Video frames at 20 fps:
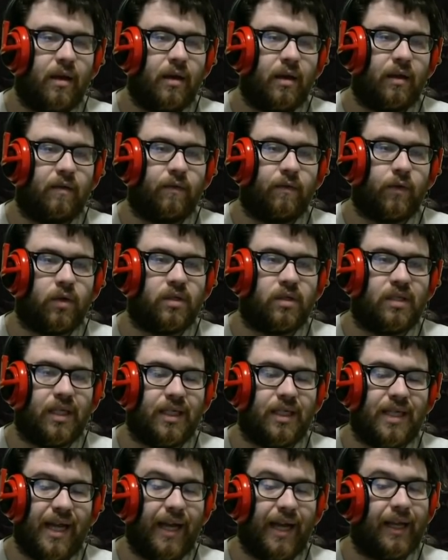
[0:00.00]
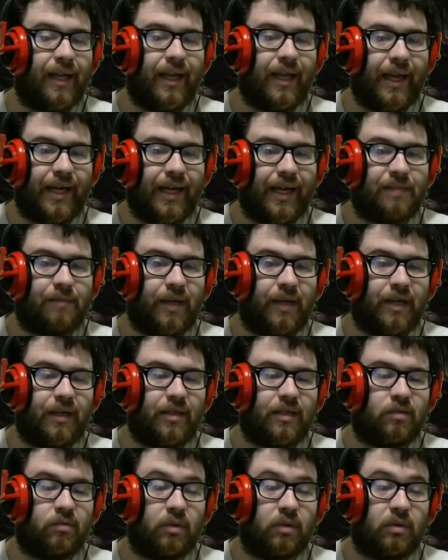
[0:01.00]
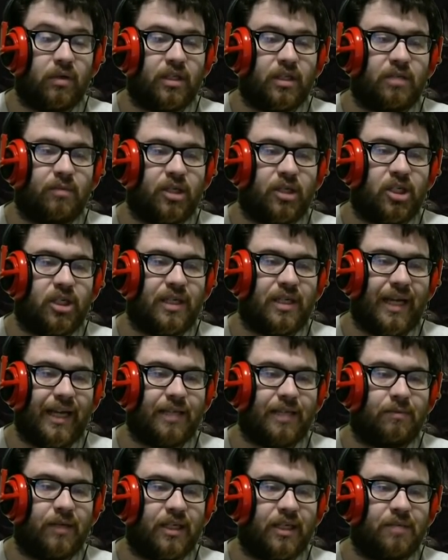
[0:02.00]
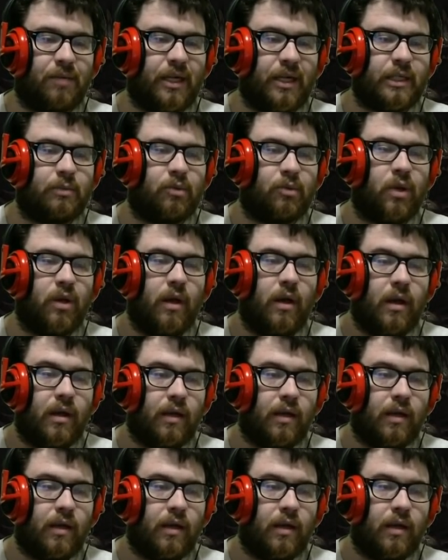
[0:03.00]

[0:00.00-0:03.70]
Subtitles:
and of course the attack and cast speed because we want as much attack speed as possible.